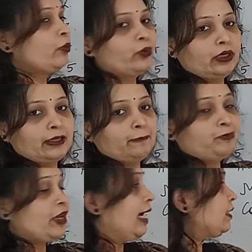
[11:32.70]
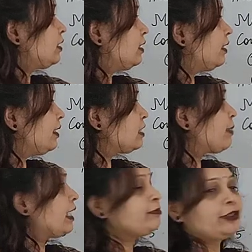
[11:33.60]
work. And the third is
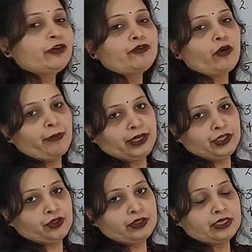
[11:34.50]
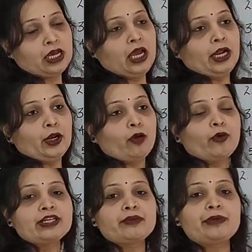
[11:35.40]
management of operations. Now
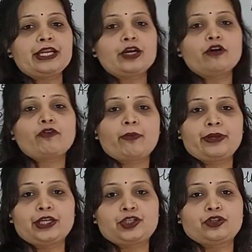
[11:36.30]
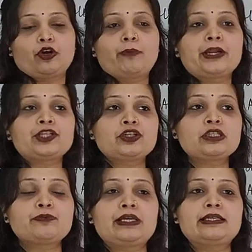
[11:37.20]
what is the meaning of operation?
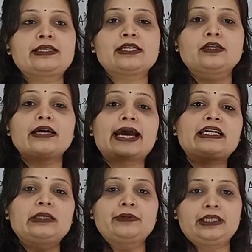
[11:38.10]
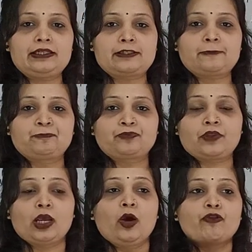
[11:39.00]
Operations means here activities.
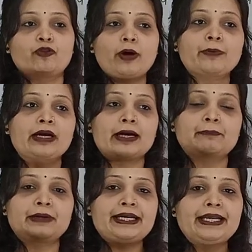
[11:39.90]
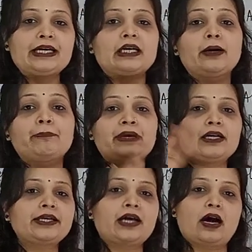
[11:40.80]
For completing a
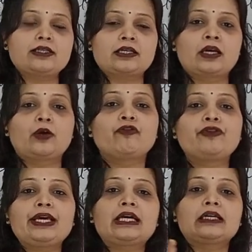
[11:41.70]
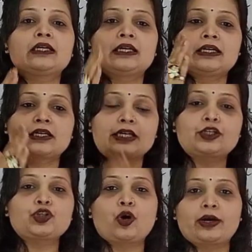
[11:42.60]
bigger task, we cut
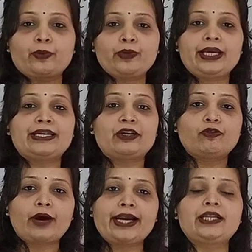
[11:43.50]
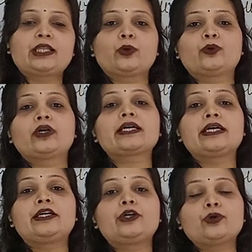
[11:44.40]
short, we divide the work
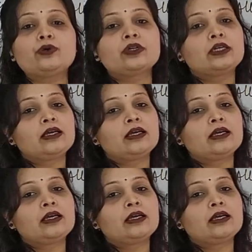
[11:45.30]
into